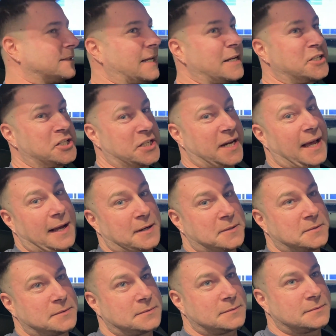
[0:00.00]
And she
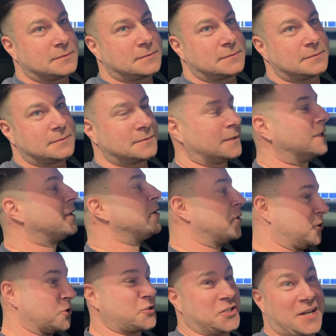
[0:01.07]
now
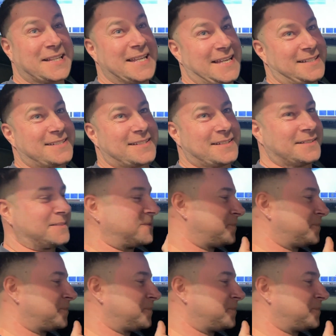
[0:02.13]
looks like this.